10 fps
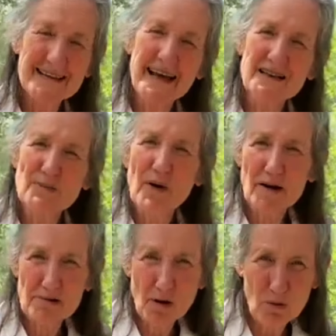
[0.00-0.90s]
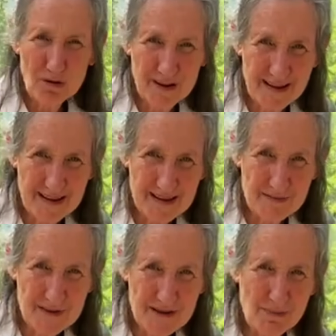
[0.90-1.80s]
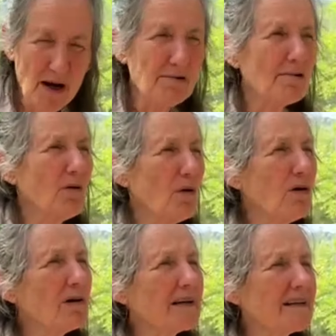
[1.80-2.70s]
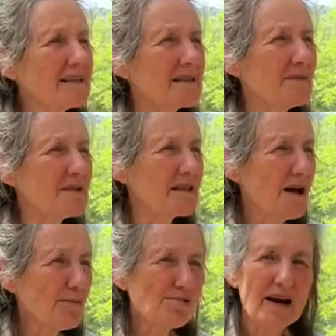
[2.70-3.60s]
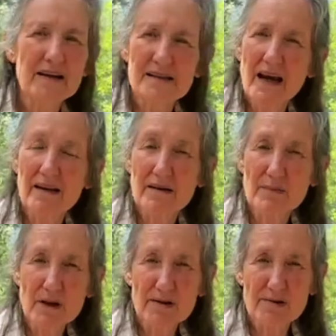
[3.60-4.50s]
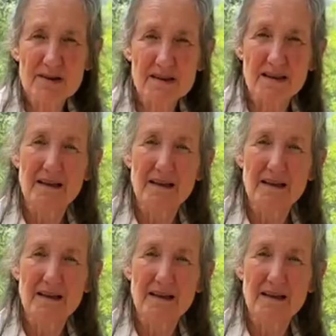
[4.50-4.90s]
and that's microorganisms. Microorganisms break down the minerals